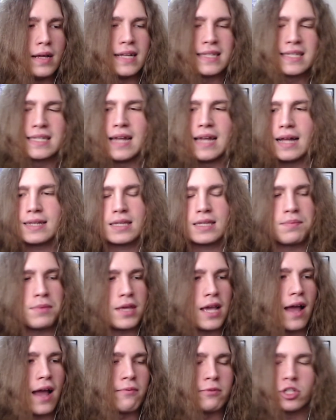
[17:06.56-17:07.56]
it's not
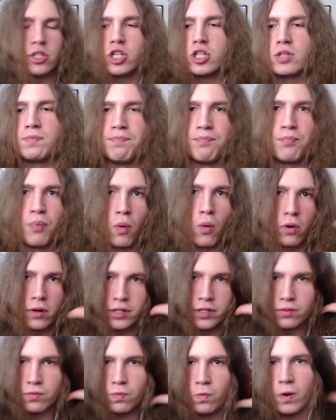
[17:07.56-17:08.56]
something I was just
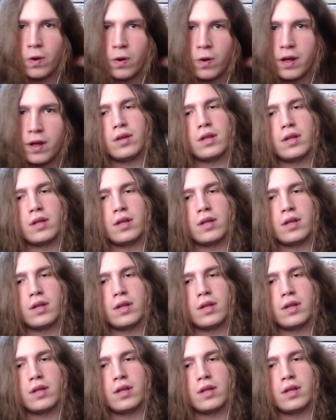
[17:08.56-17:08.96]
born with, you